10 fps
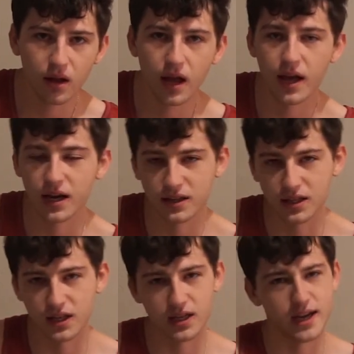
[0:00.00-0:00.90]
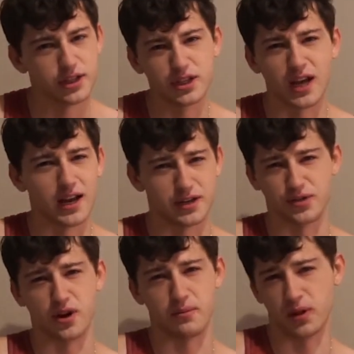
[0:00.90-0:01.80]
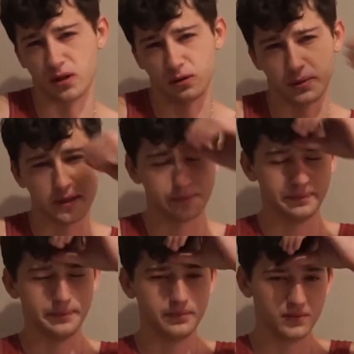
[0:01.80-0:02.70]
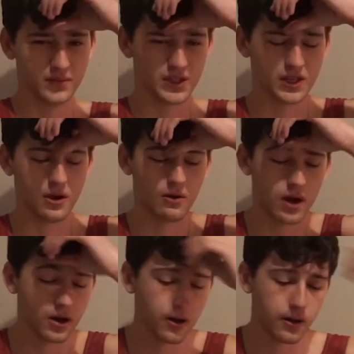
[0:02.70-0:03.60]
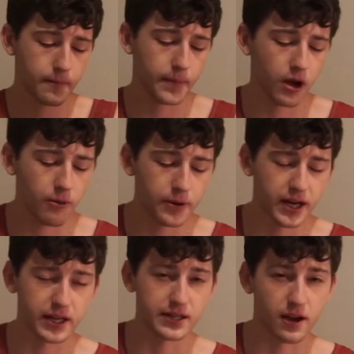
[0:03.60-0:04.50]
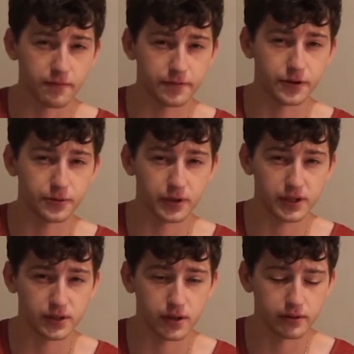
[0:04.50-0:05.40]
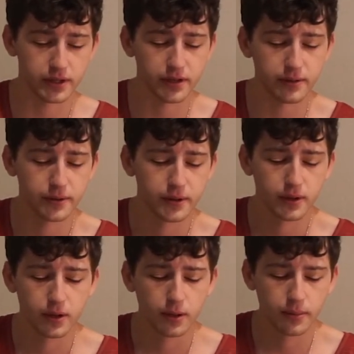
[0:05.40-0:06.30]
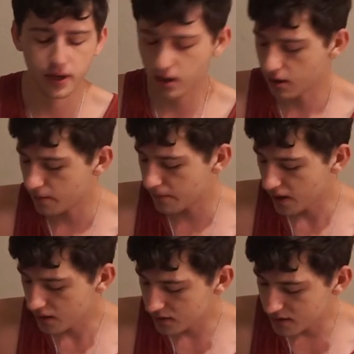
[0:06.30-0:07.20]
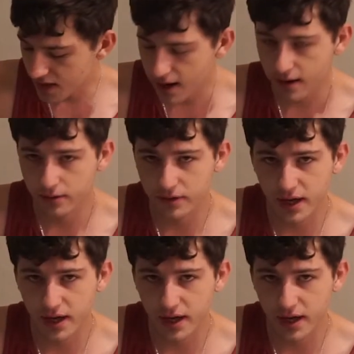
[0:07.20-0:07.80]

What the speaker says: And at the end, I just kind of strum a little bit. So I'll break it down for you really slowly though. But down, down,